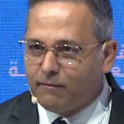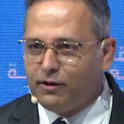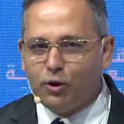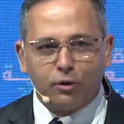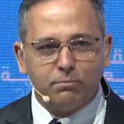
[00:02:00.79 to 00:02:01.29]
We're
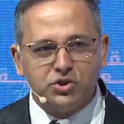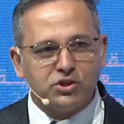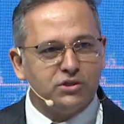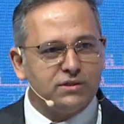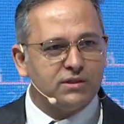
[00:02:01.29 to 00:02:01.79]
not
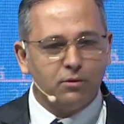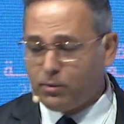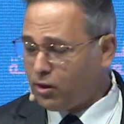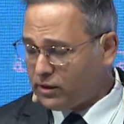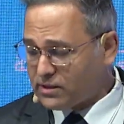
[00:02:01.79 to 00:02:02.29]
magicians.
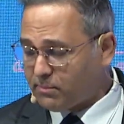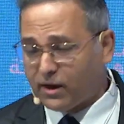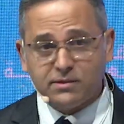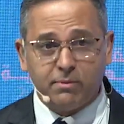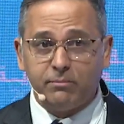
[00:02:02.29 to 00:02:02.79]
We're not the
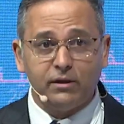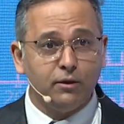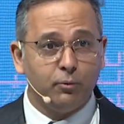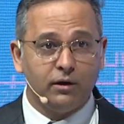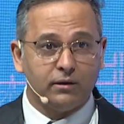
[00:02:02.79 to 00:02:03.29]
smartest people in
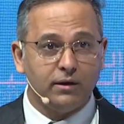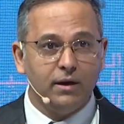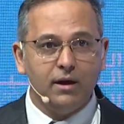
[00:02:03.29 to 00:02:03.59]
the world.